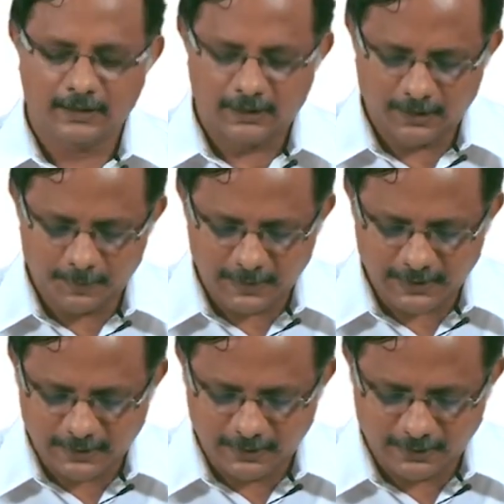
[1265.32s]
it
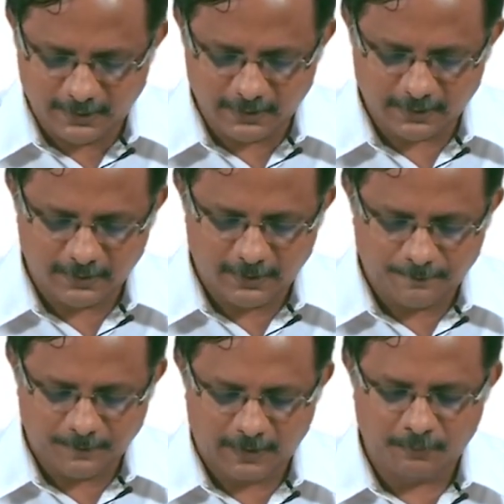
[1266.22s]
basically takes
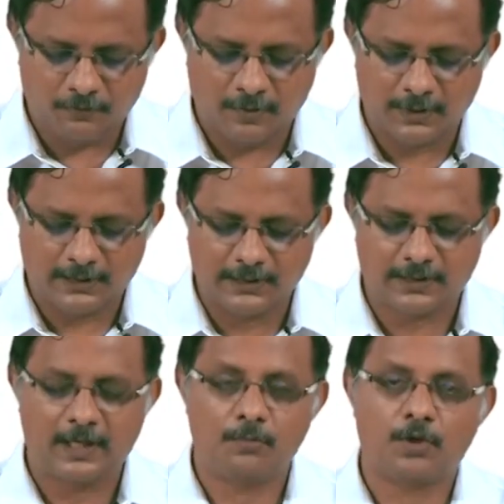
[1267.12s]
input from the
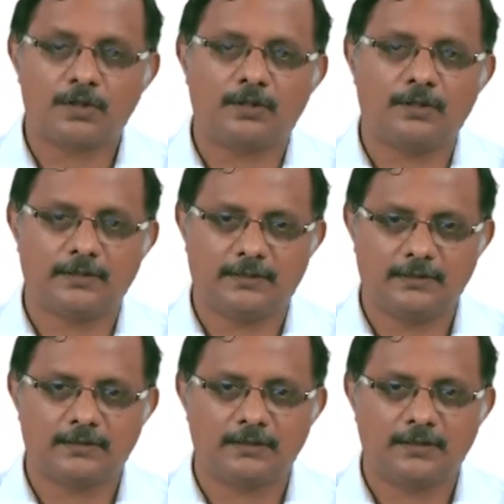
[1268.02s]
sensory and motor
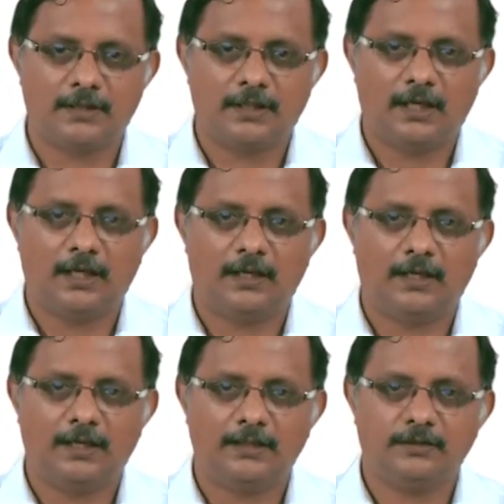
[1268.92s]
cortices,
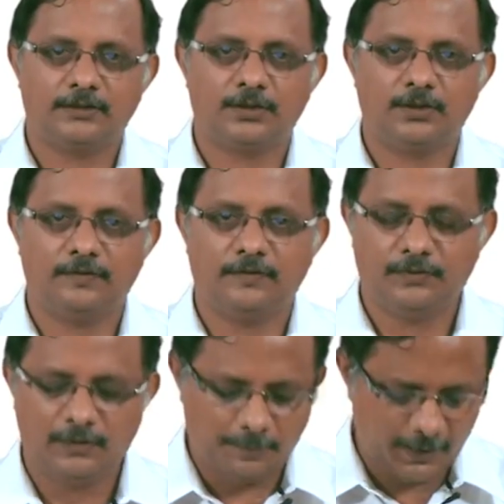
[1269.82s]
and so if
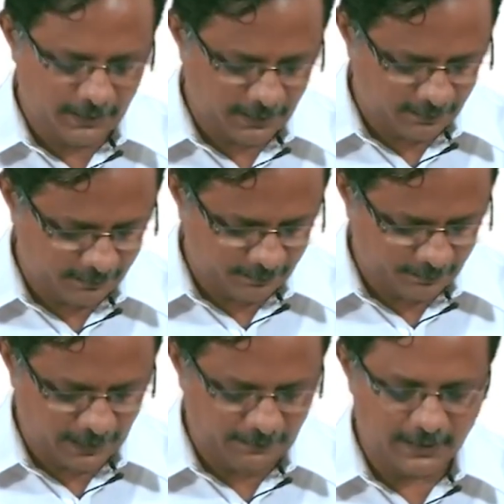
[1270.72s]
you apply the
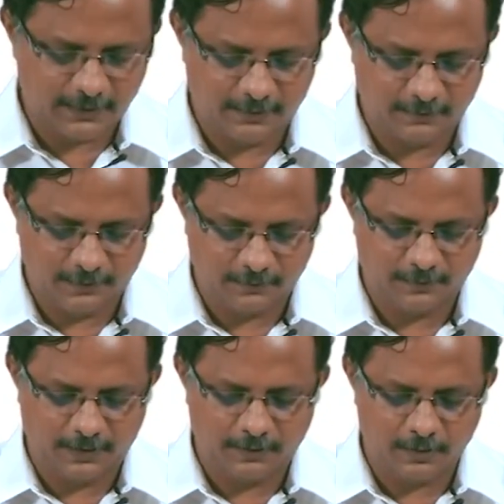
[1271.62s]
previous, if
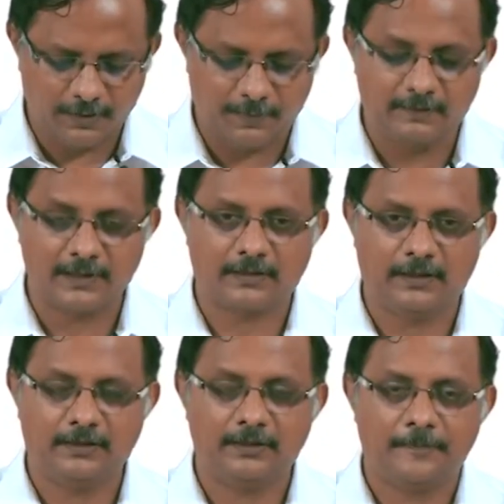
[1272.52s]
you refer to the previous
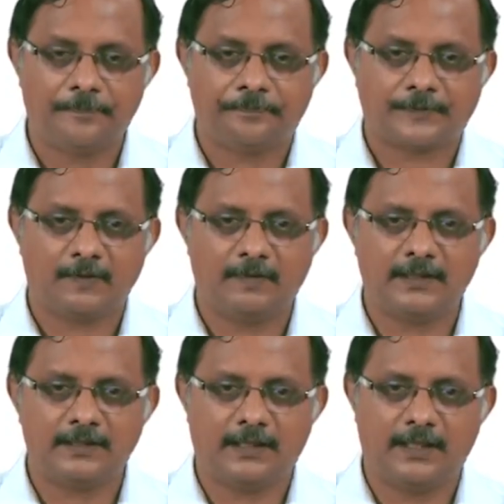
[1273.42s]
slide where
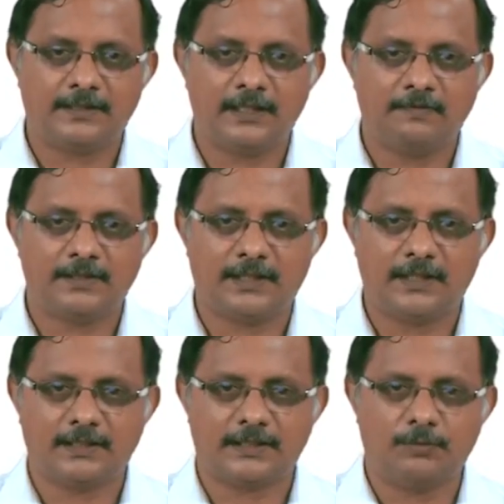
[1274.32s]
there is an agent which
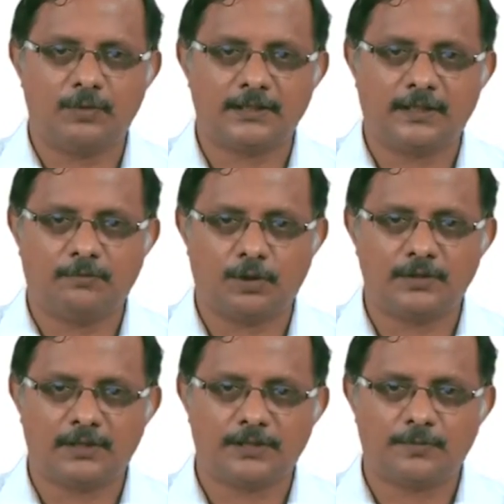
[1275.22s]
takes a stimulus and
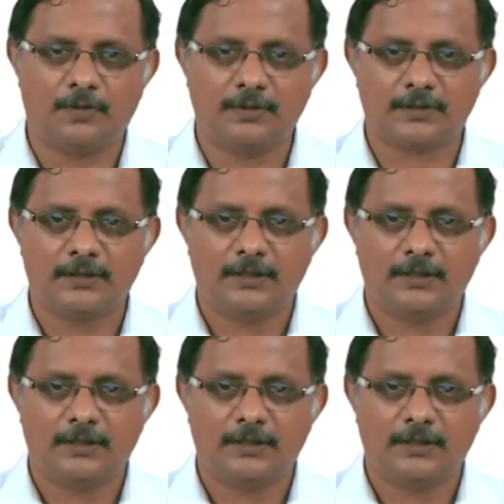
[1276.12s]
produces a response,